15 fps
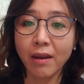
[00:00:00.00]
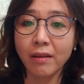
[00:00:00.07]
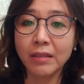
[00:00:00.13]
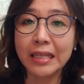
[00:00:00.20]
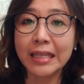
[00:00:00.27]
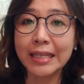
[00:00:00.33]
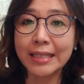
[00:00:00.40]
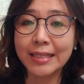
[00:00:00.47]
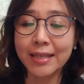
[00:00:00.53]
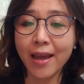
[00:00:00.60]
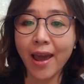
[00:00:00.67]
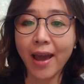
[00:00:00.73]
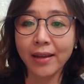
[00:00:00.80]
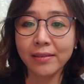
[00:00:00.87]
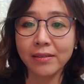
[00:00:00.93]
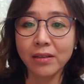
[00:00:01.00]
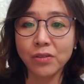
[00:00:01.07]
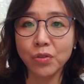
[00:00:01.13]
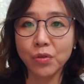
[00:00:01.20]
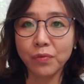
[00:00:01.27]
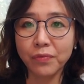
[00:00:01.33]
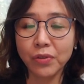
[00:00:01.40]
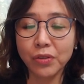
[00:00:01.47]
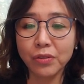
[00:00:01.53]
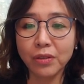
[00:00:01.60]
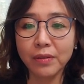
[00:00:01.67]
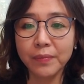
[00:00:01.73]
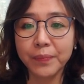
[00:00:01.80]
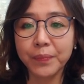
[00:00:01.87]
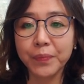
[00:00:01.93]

and easy access to food.